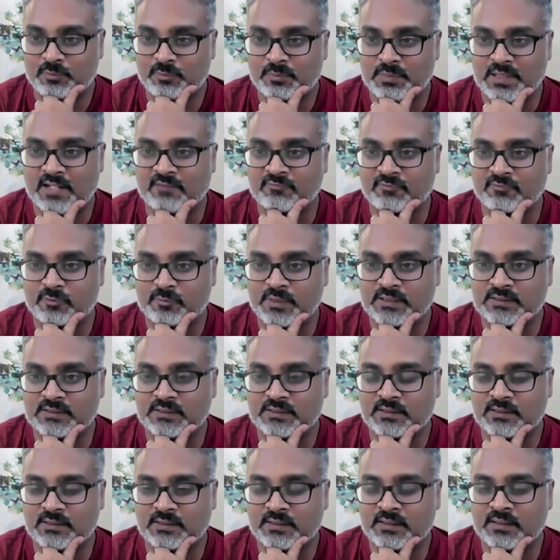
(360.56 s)
for platform
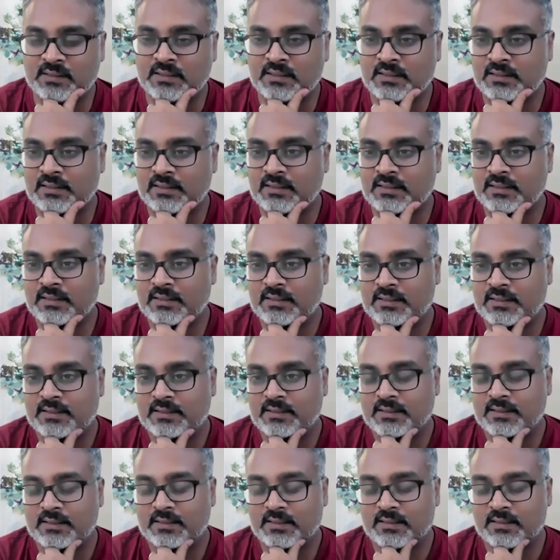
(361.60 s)
engineering.
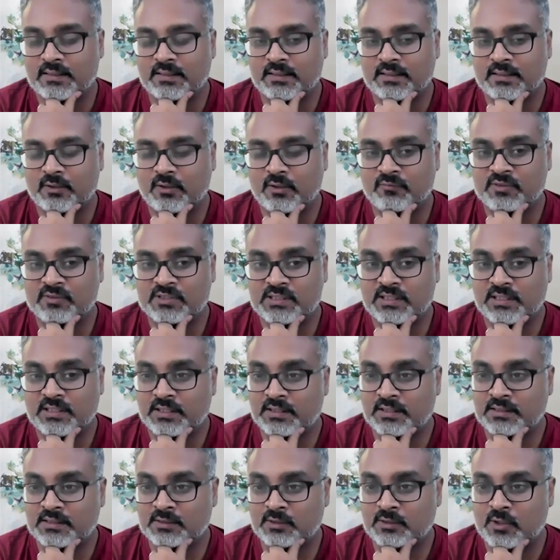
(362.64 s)
And obviously,
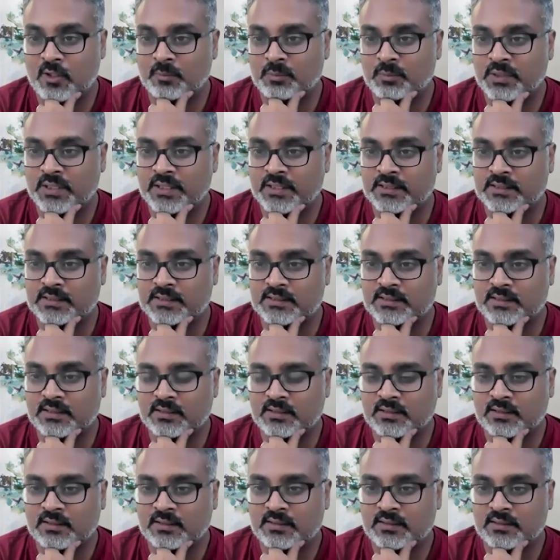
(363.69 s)
it is a complex
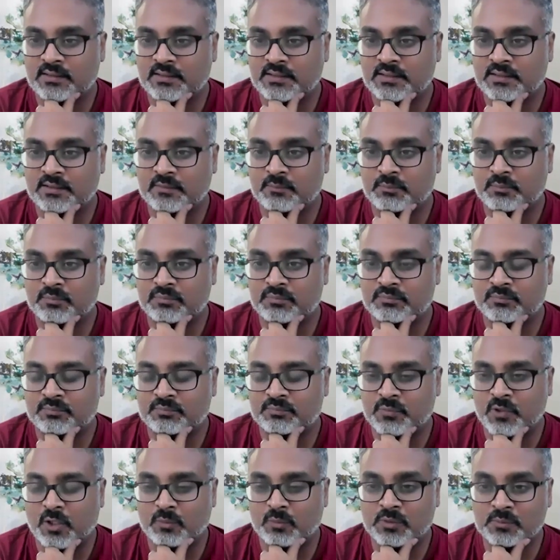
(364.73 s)
uh,
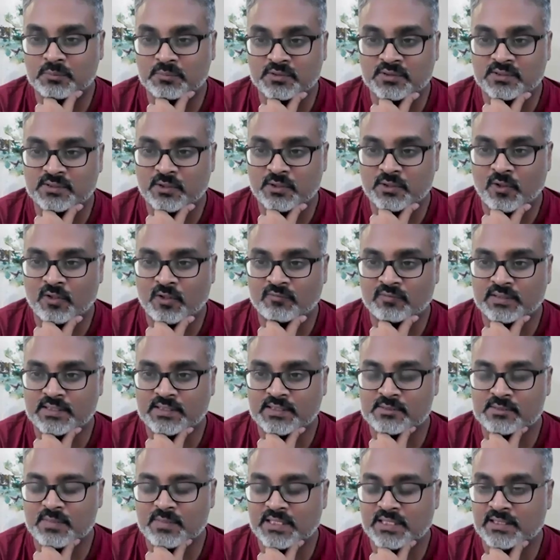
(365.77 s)
problem to solve, and
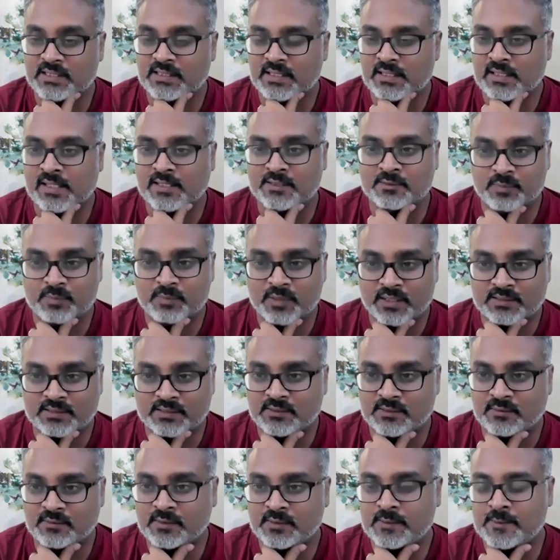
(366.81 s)
there's many
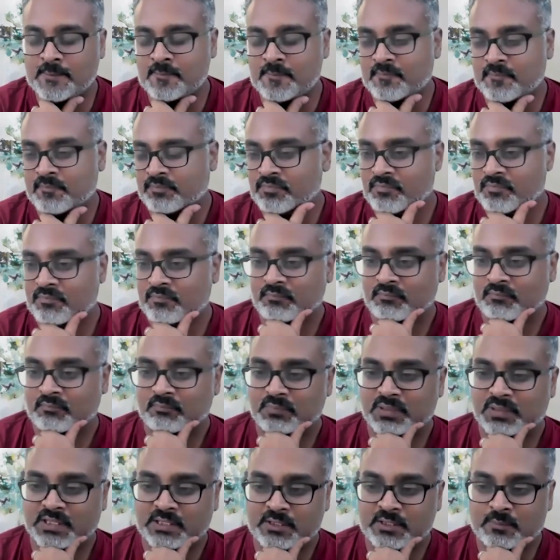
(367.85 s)
aspects to it.
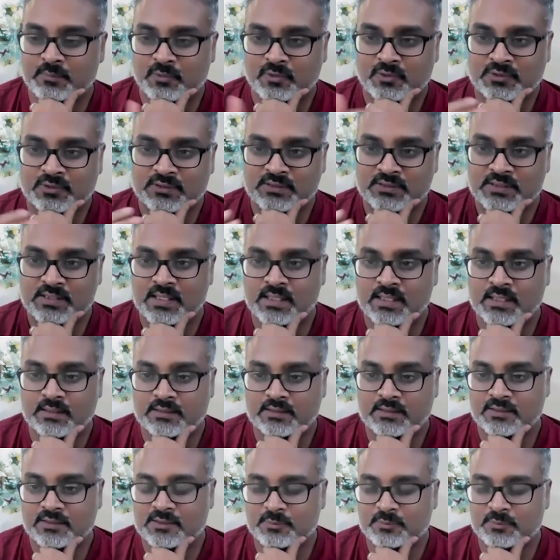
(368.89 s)
But the approach that
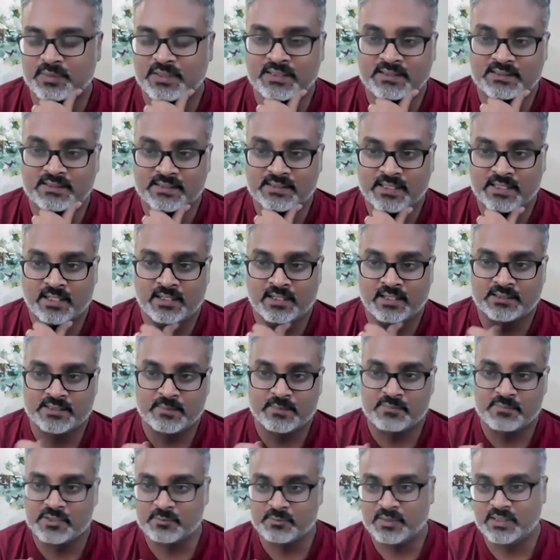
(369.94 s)
Speedscale
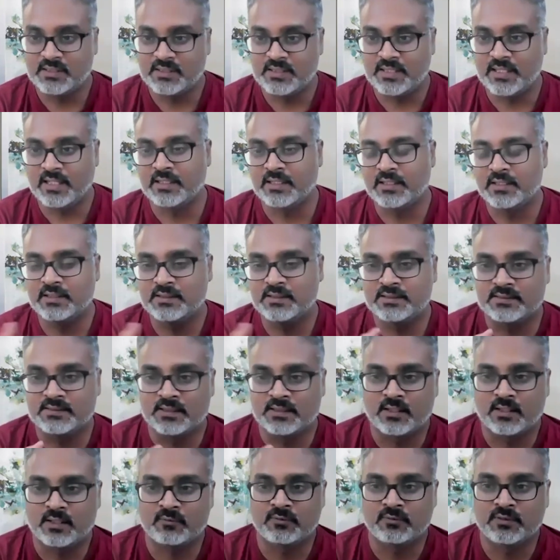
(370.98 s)
seems to be taking is
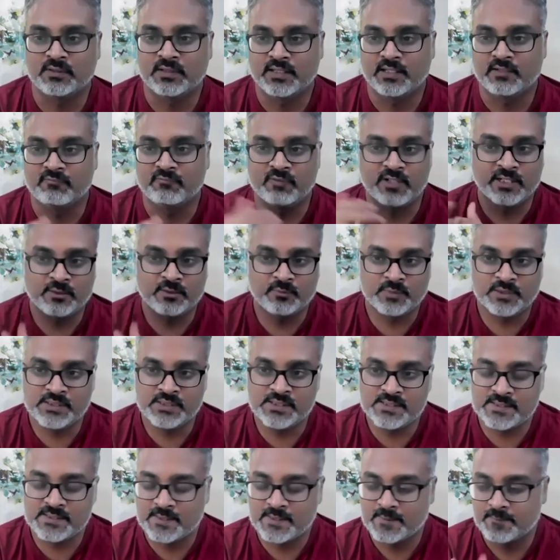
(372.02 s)
around
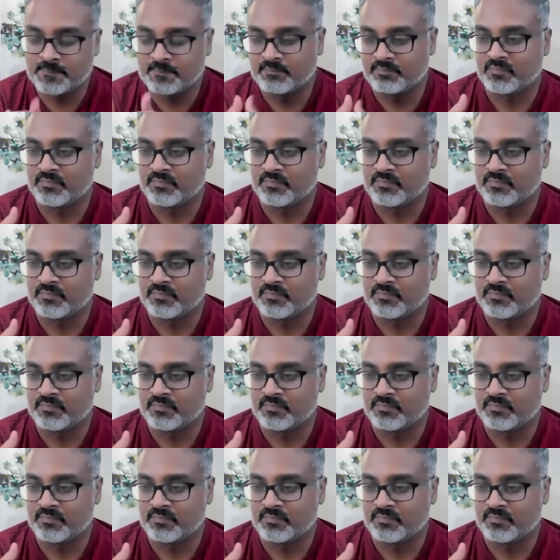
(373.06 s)
environments,